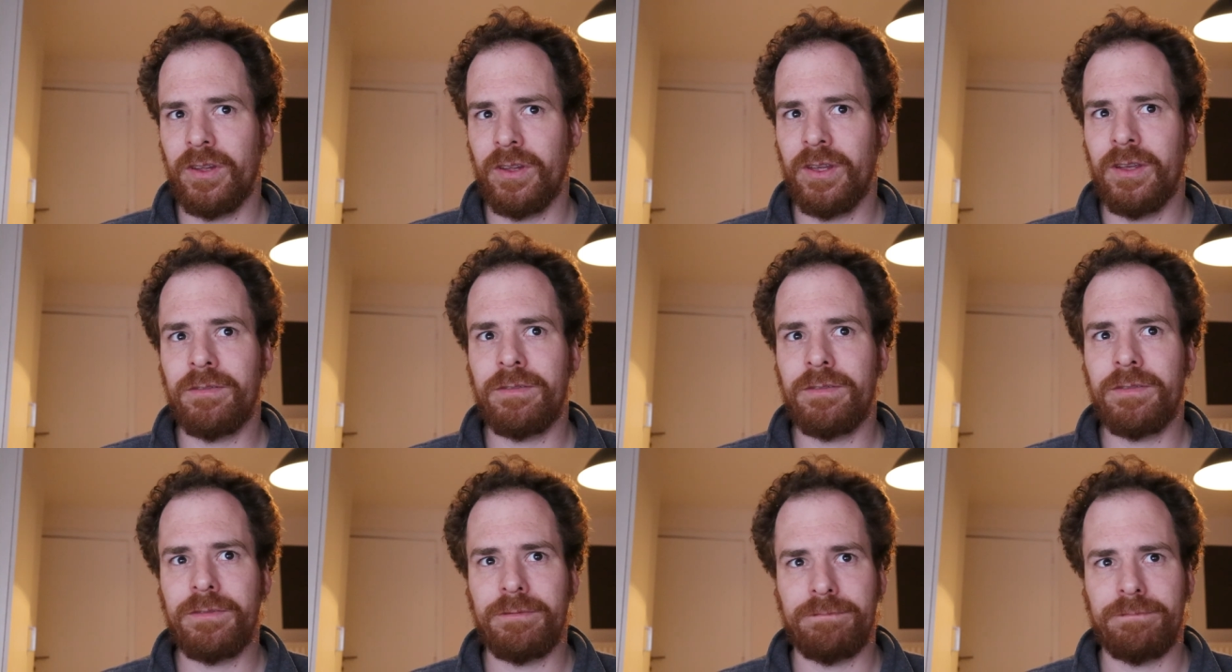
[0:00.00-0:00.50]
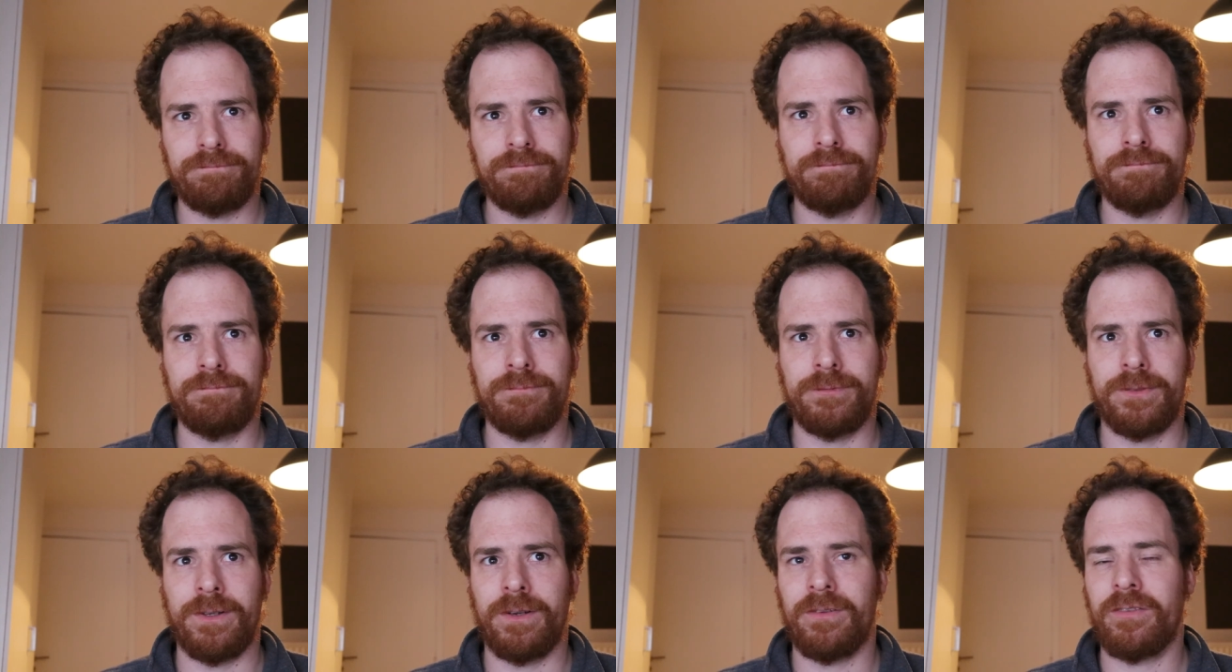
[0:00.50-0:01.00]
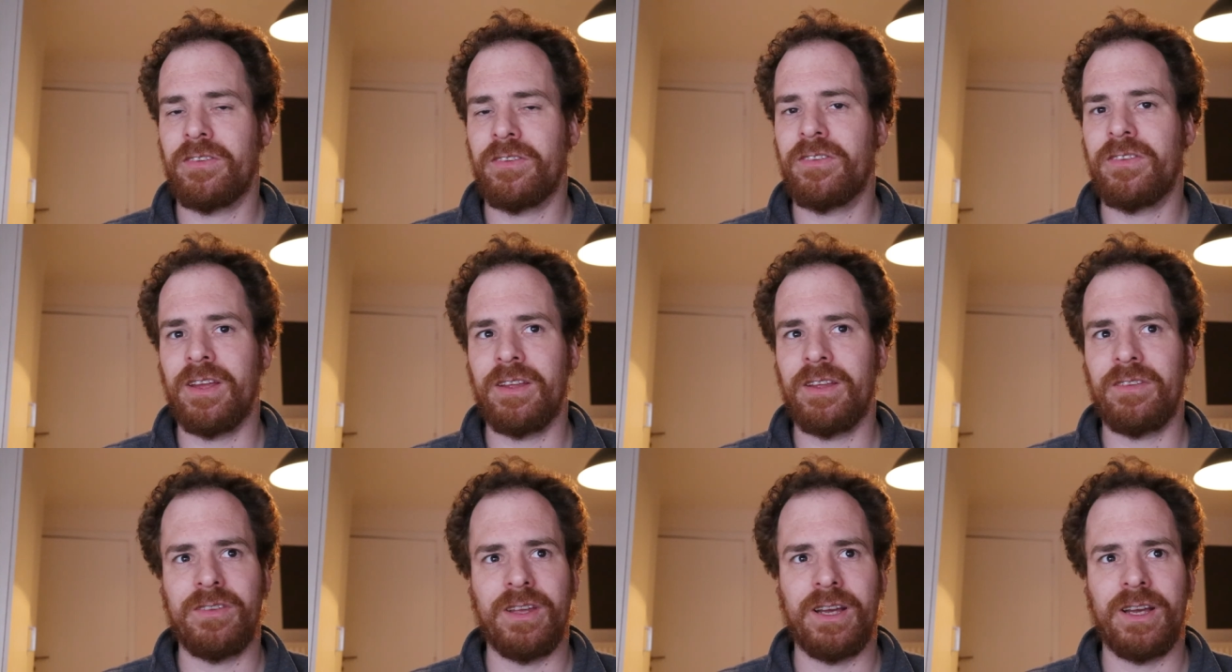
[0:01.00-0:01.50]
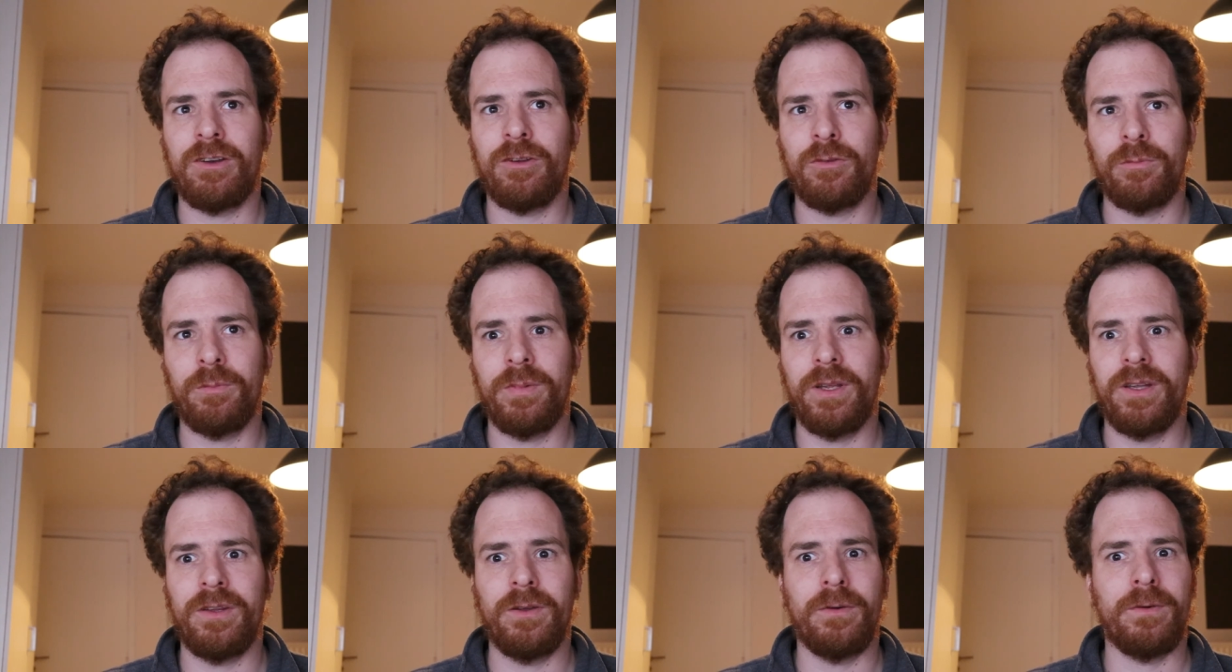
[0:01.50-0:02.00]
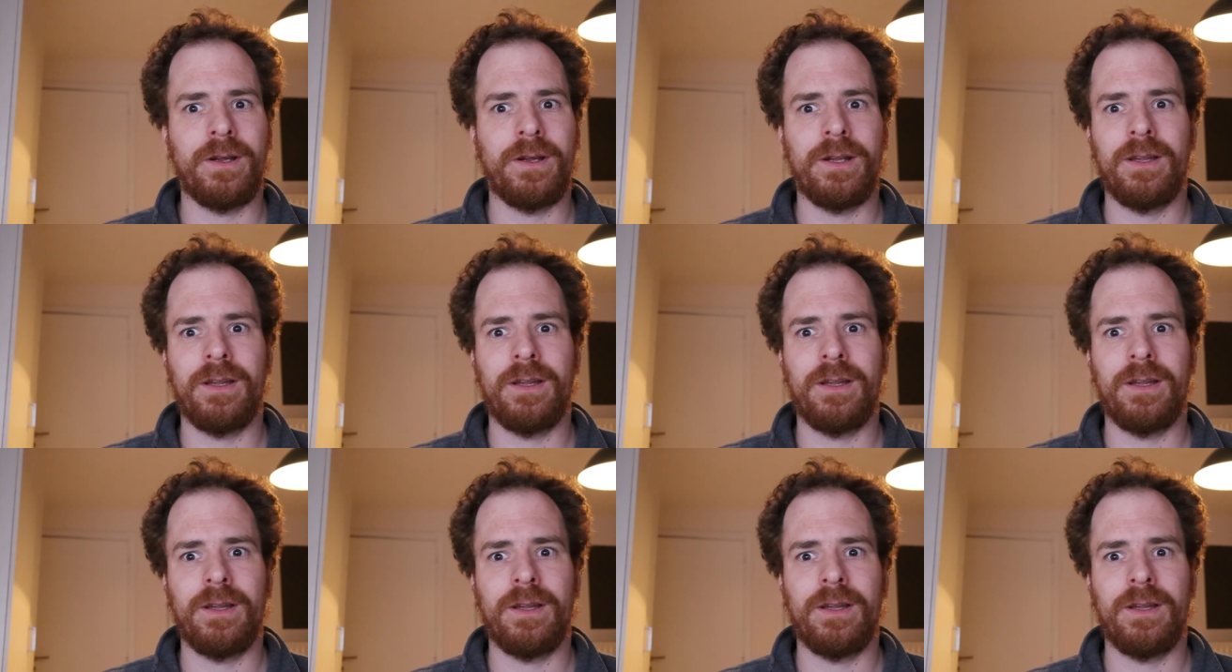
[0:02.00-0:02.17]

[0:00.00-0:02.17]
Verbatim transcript: if there's things I could be doing